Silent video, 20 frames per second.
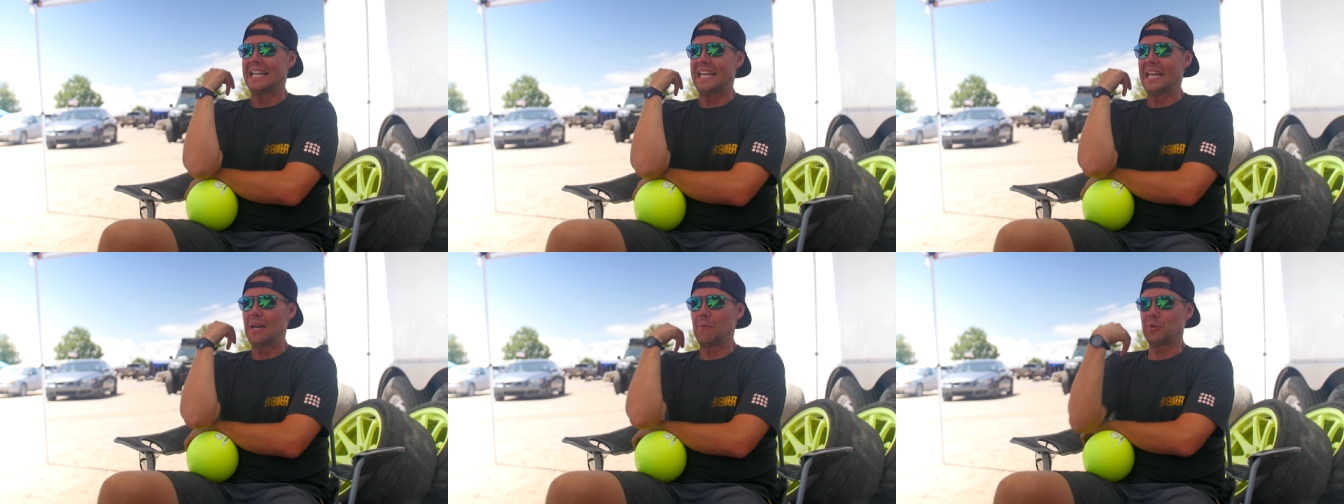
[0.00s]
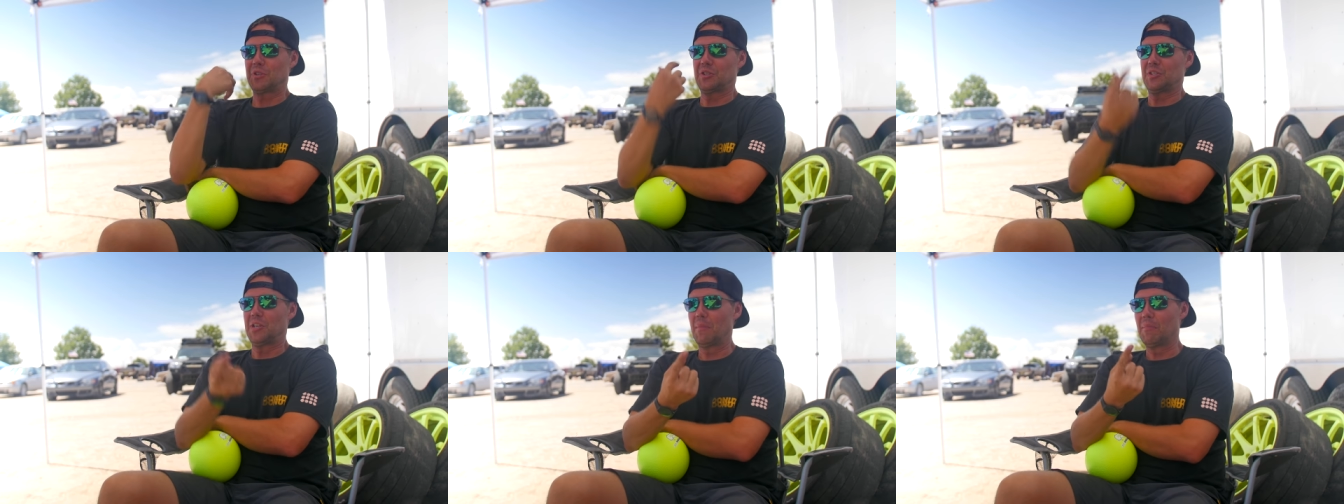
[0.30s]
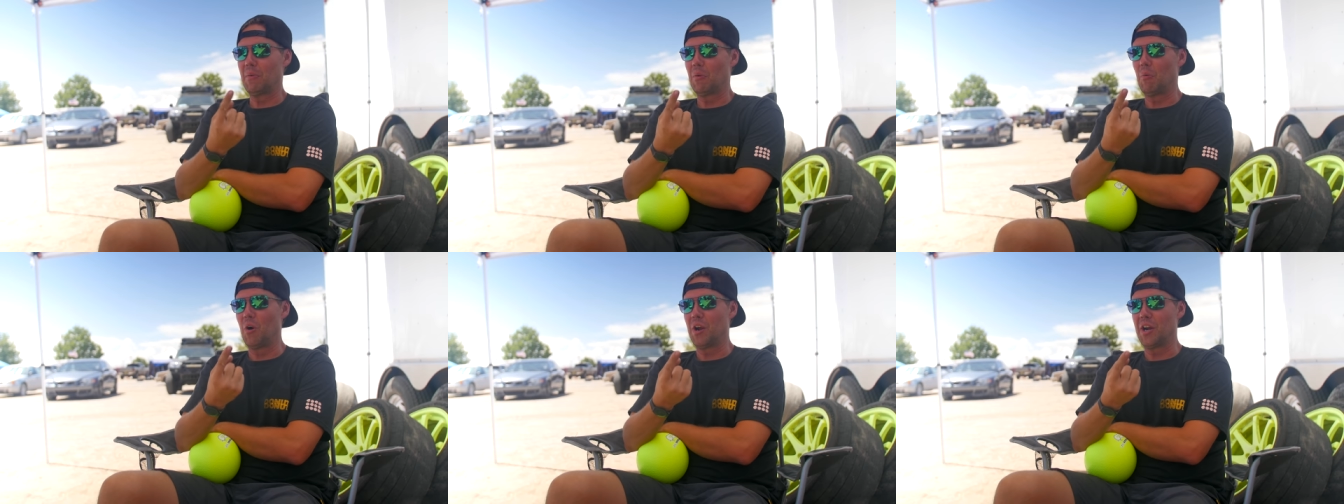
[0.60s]
it was
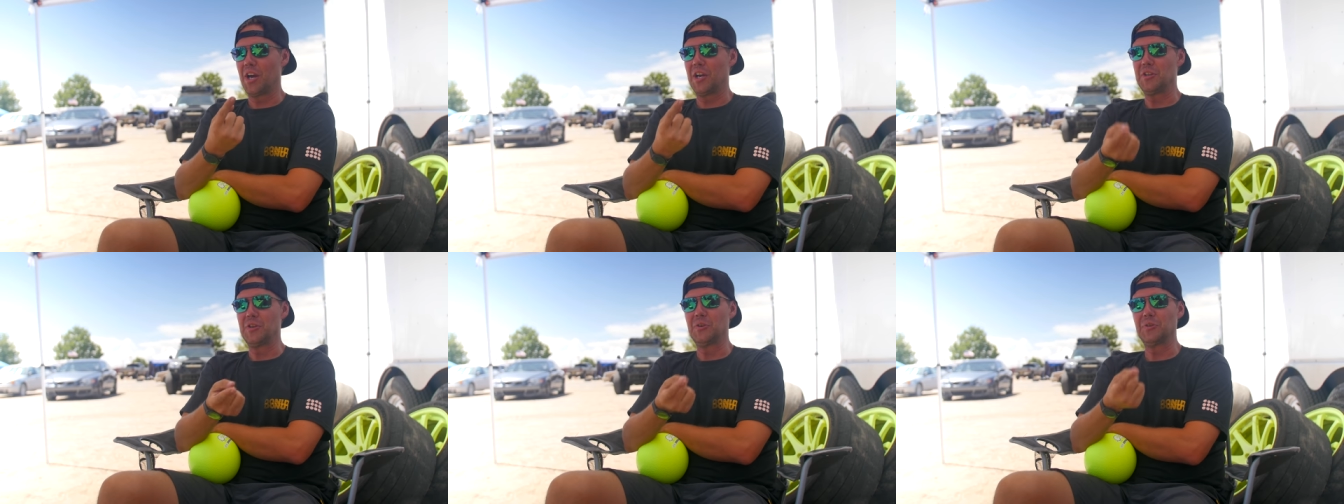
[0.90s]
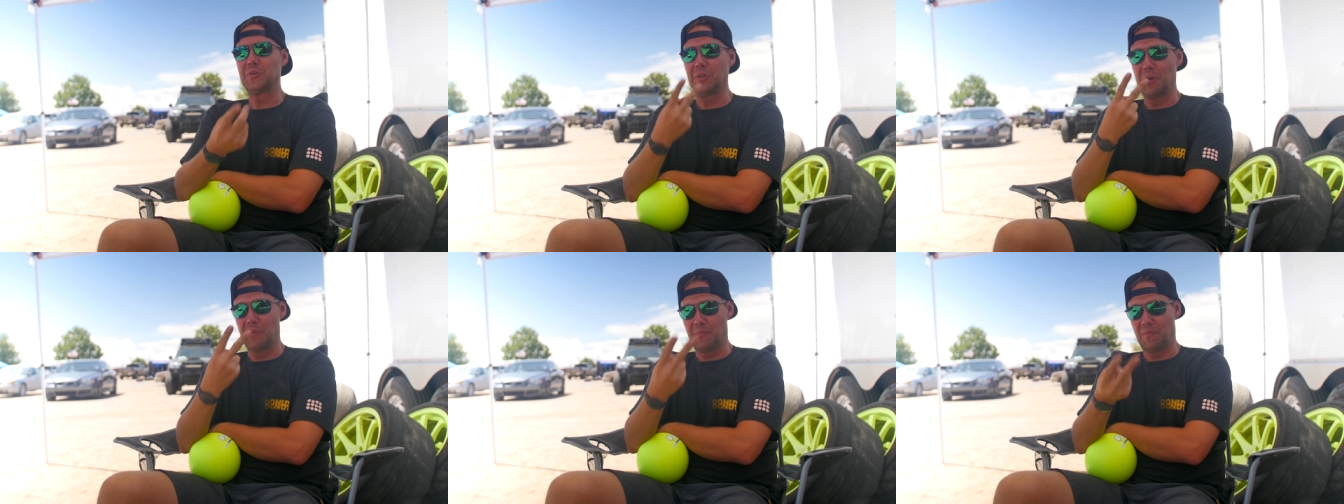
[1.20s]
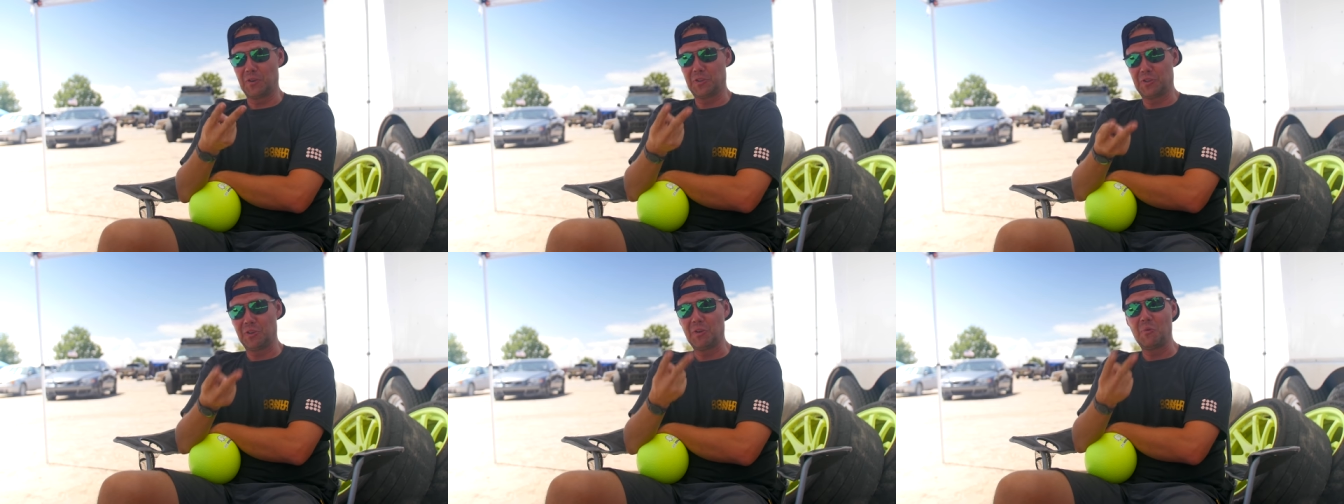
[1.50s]
number one on YouTube
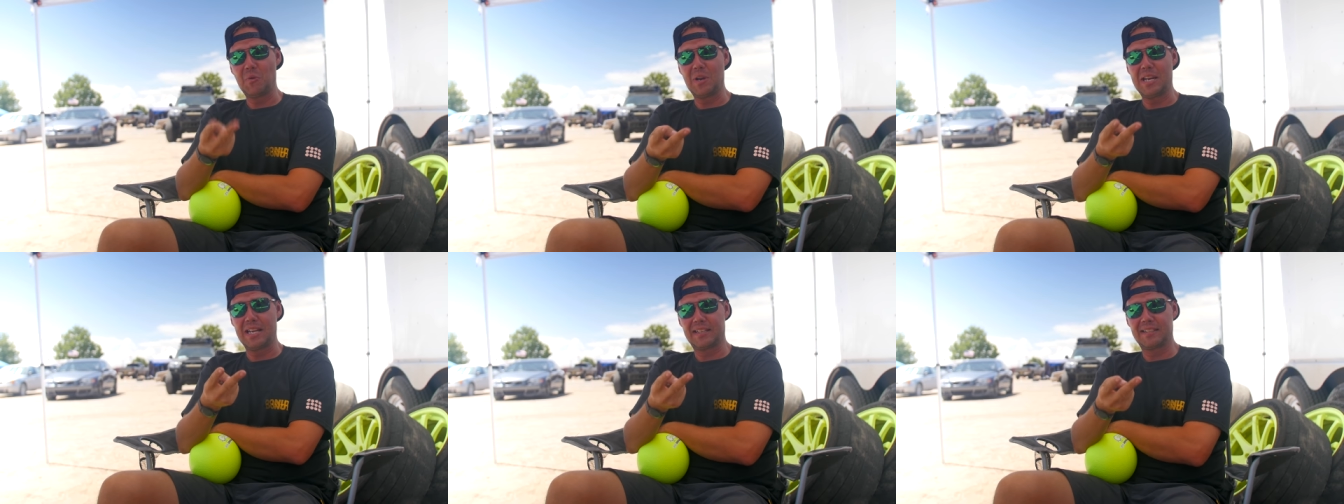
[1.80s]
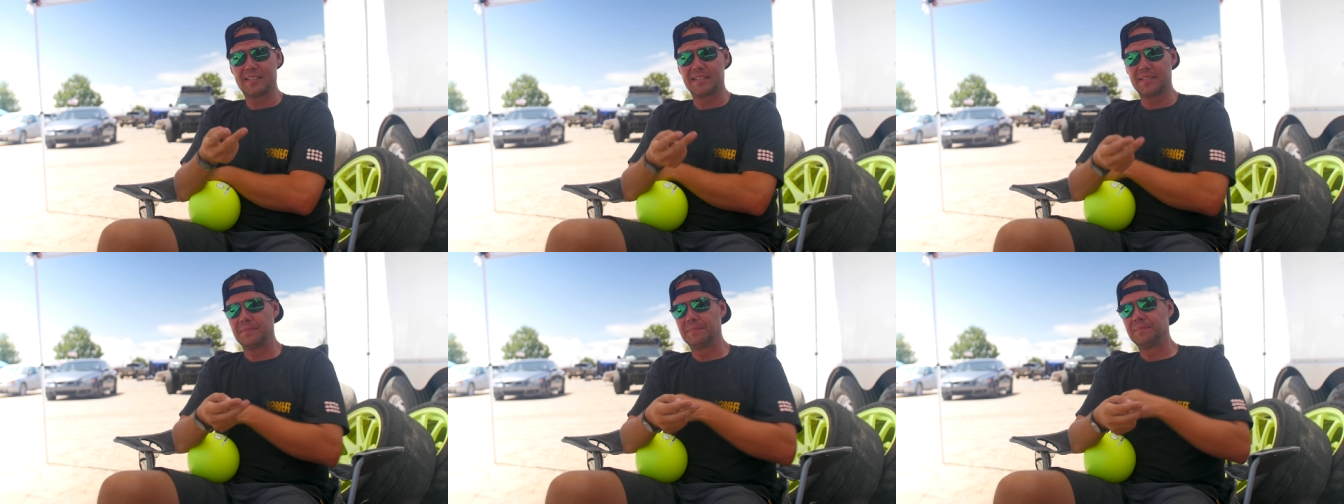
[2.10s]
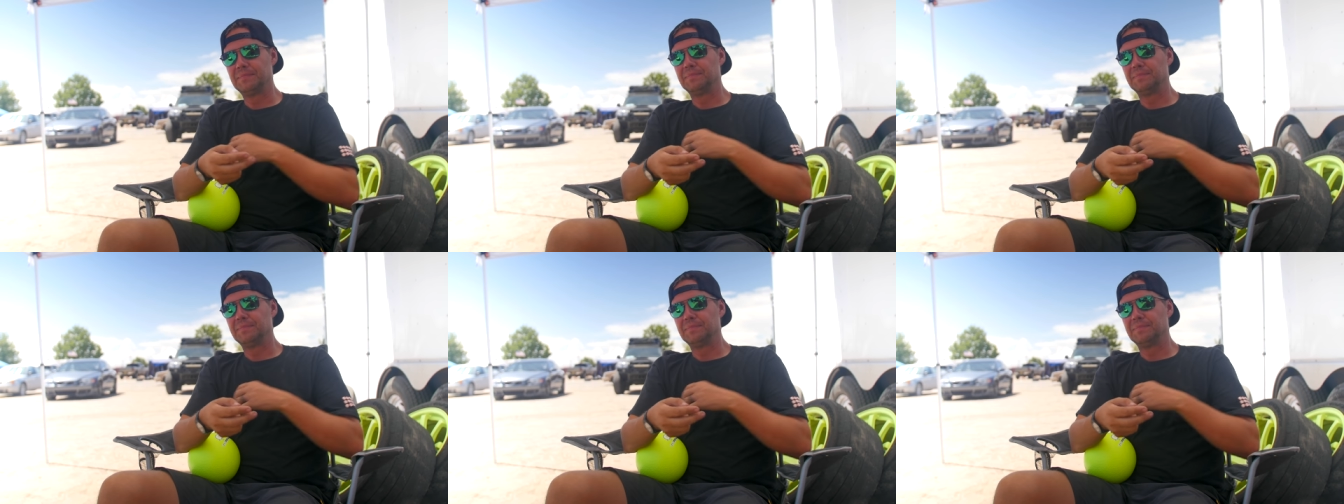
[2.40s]
for two weeks.